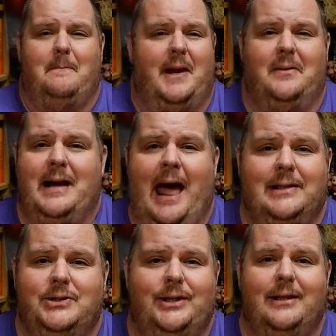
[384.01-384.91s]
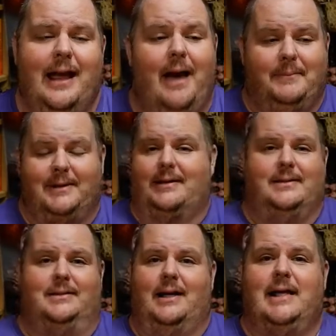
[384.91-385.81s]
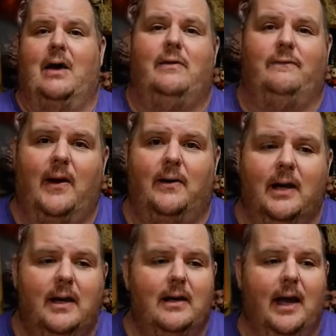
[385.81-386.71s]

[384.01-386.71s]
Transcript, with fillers: better analogy than that, but that's that's how it felt.